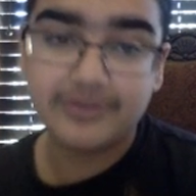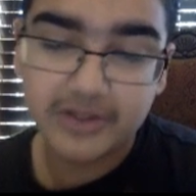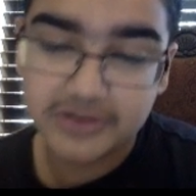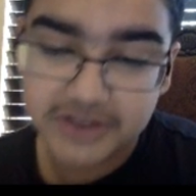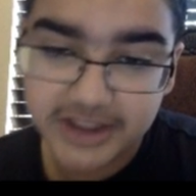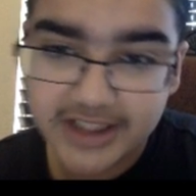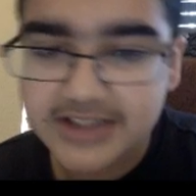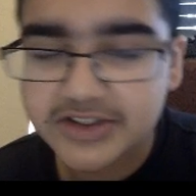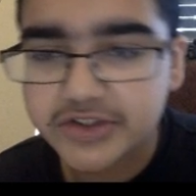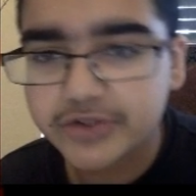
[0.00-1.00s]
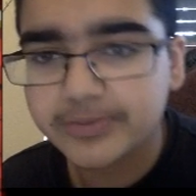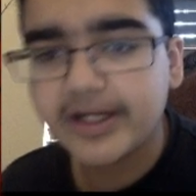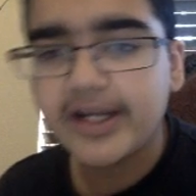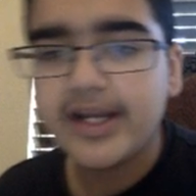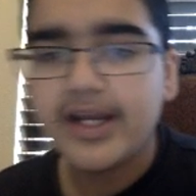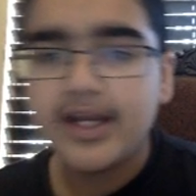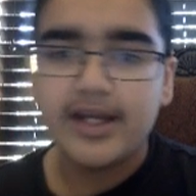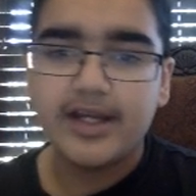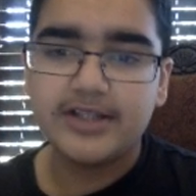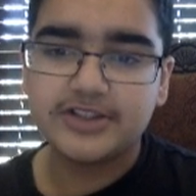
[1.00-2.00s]
No, she dies too, but
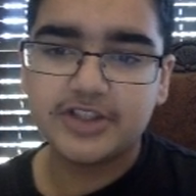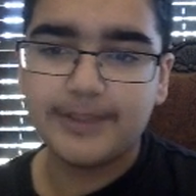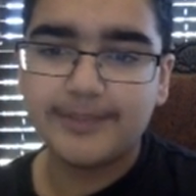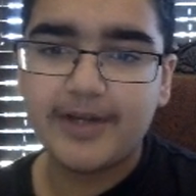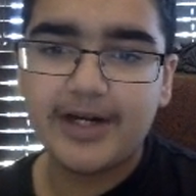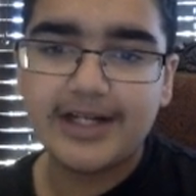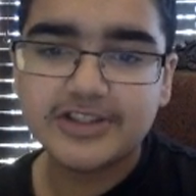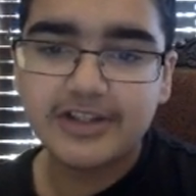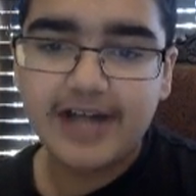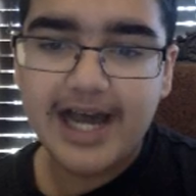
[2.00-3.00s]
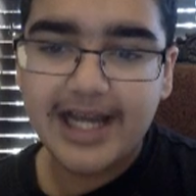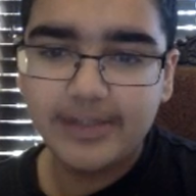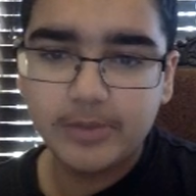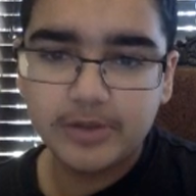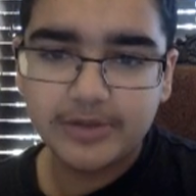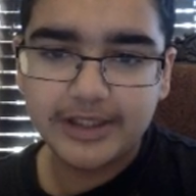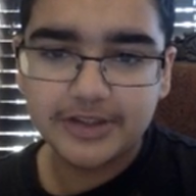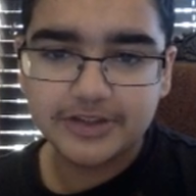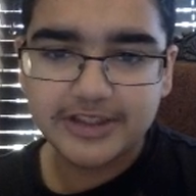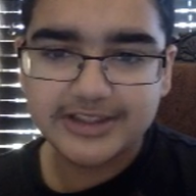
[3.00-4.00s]
it's good. Alright, so what do I
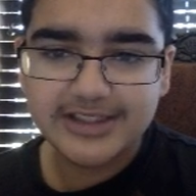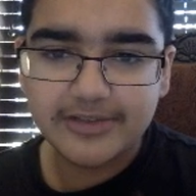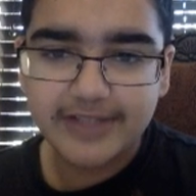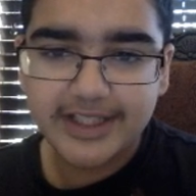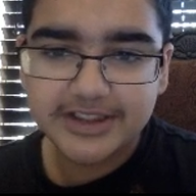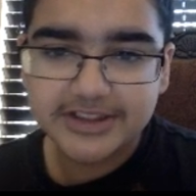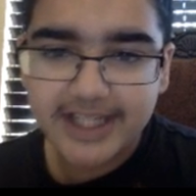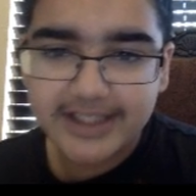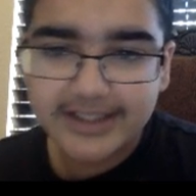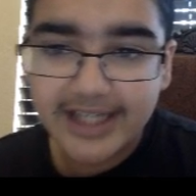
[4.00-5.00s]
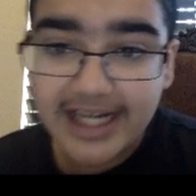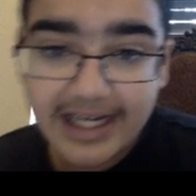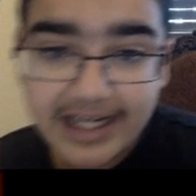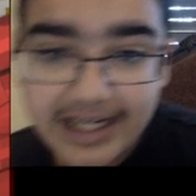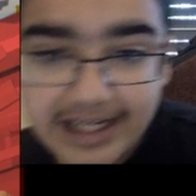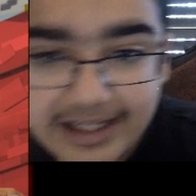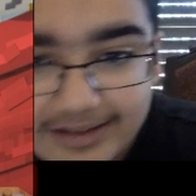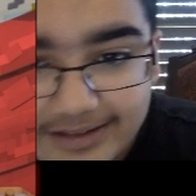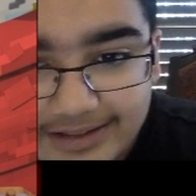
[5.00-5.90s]
do? So he's gonna rage that